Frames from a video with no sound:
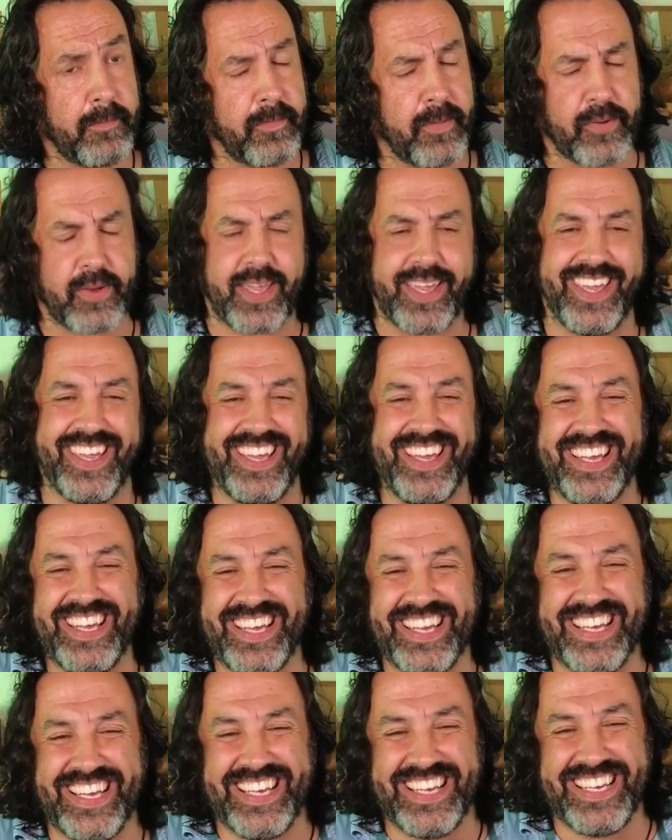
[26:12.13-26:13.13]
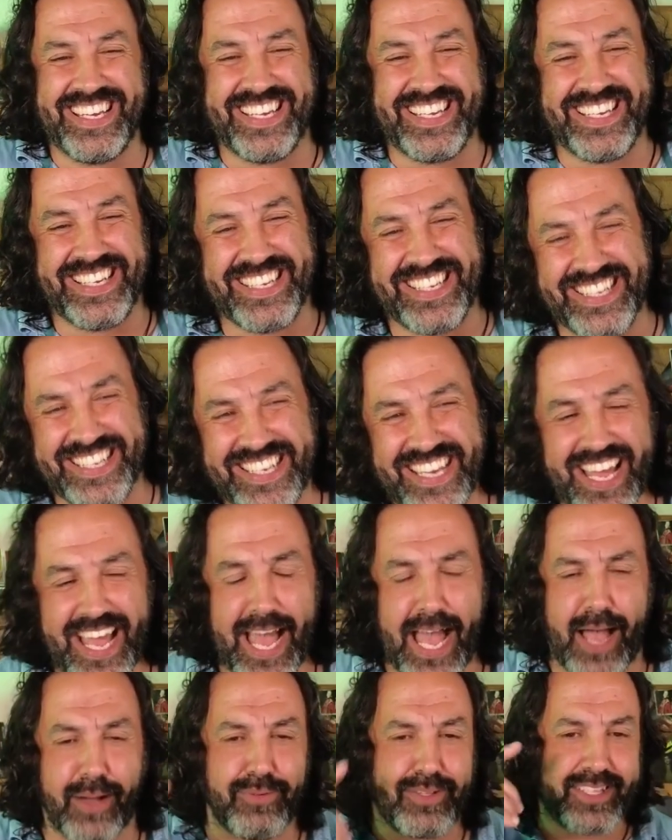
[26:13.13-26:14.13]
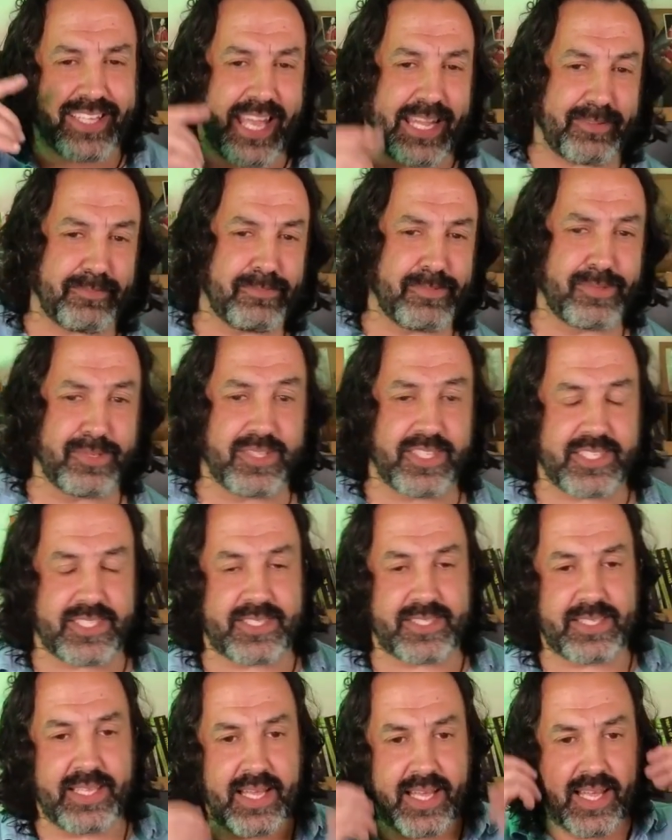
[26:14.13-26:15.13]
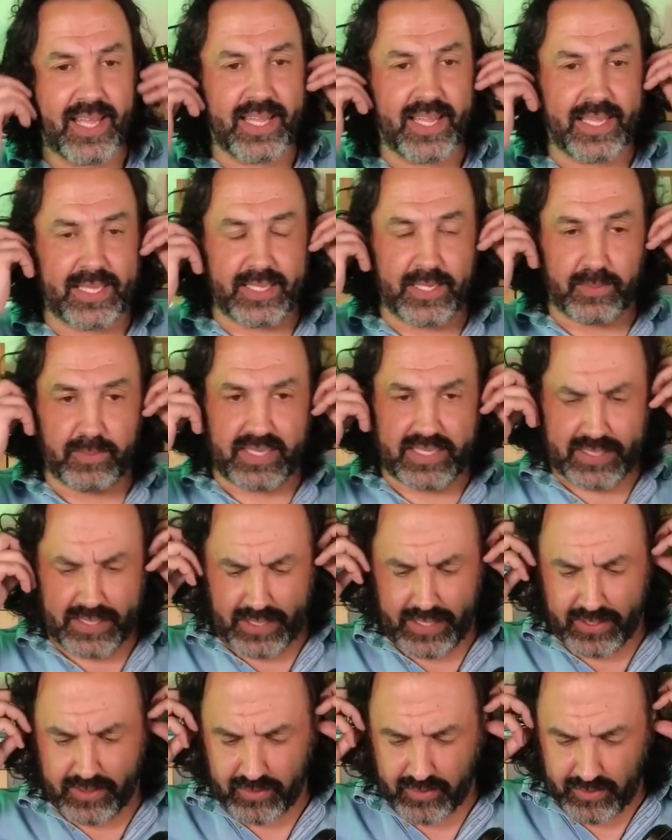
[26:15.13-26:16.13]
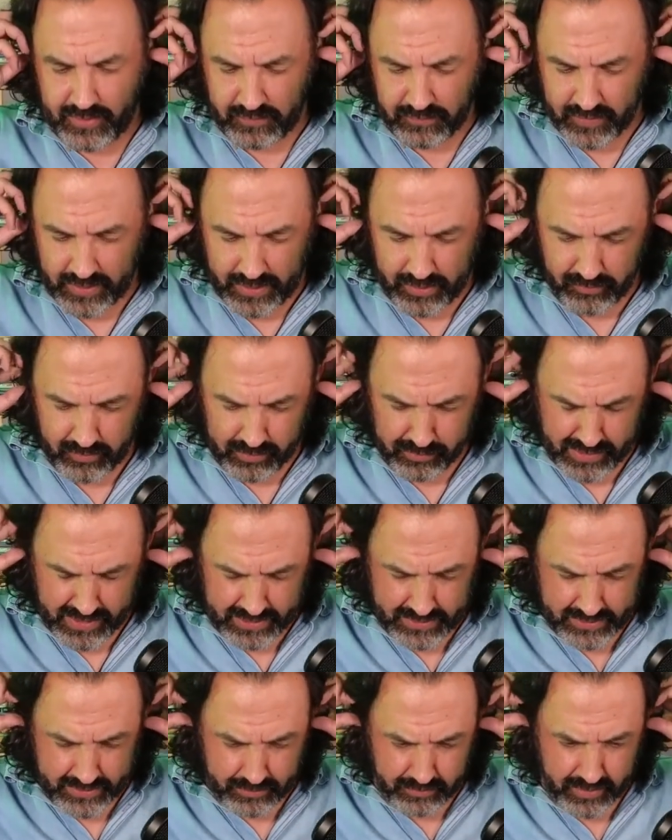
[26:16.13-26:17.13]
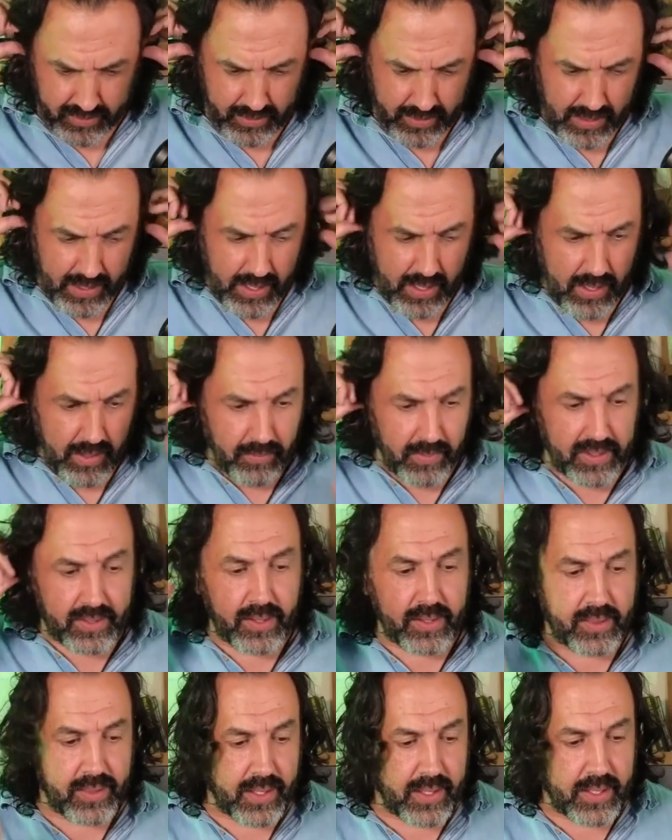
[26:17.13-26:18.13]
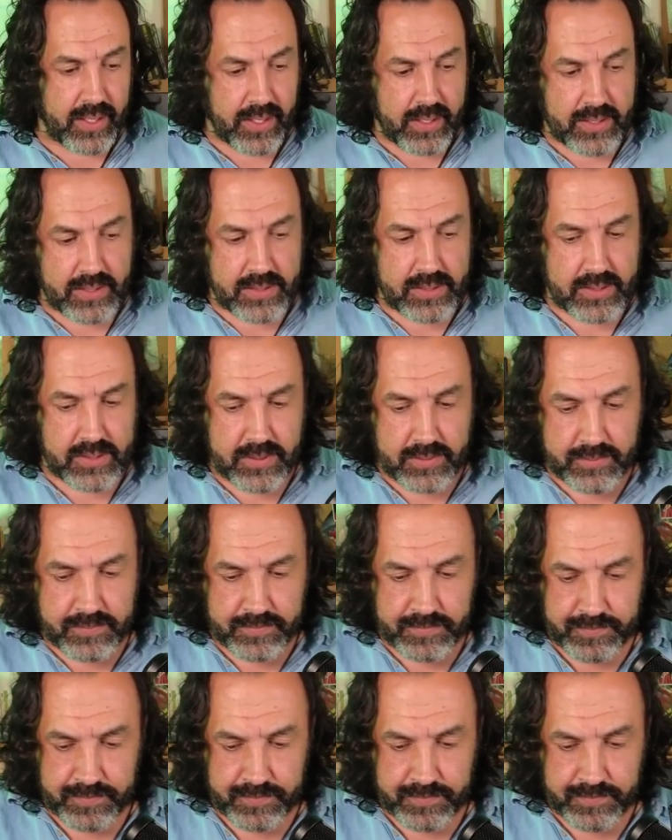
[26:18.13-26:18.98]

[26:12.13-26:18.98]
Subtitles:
about it. Okay. I will get to this a little bit later if I remind something. But the thing is,